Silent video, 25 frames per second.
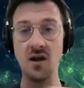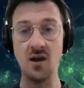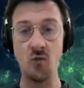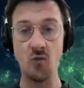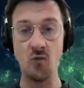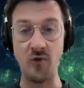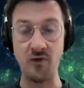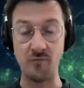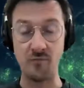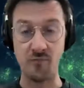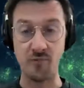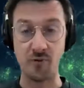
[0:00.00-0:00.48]

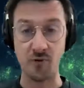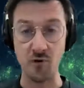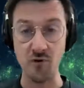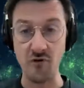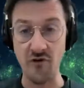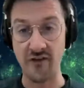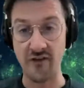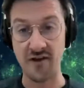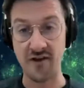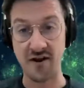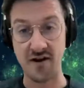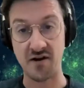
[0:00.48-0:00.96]
We've
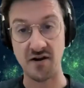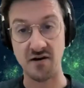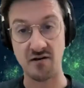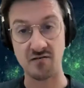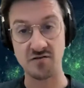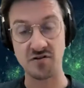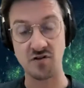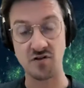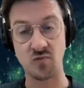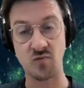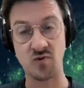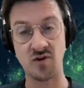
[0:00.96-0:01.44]
proven the
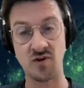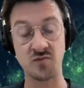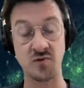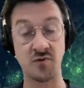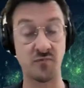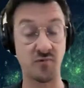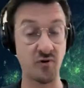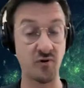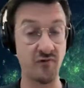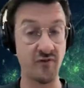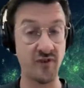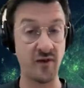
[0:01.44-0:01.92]
technology works.
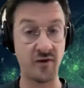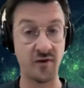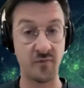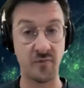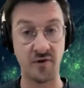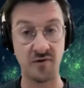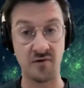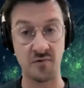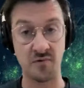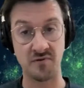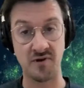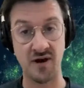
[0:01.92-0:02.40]
We've proven that it can
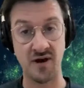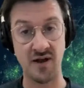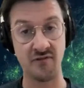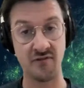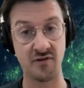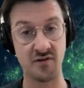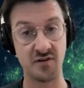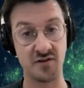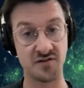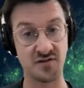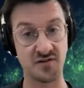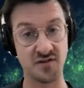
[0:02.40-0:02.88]
be
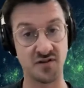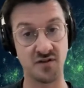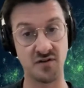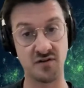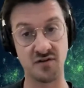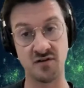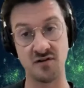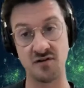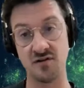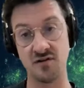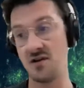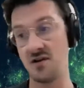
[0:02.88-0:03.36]
cryptographically
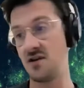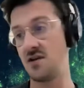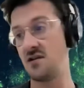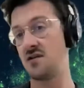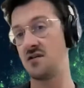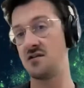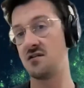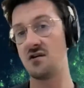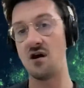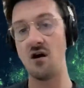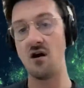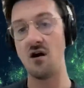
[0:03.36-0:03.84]
secured,
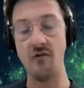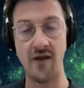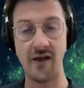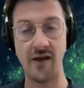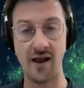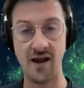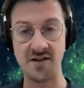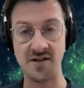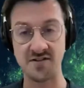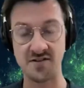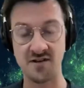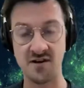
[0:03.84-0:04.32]
all that
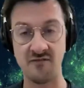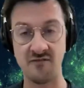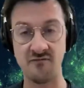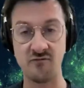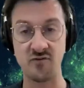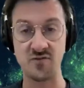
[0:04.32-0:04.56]
kind of stuff.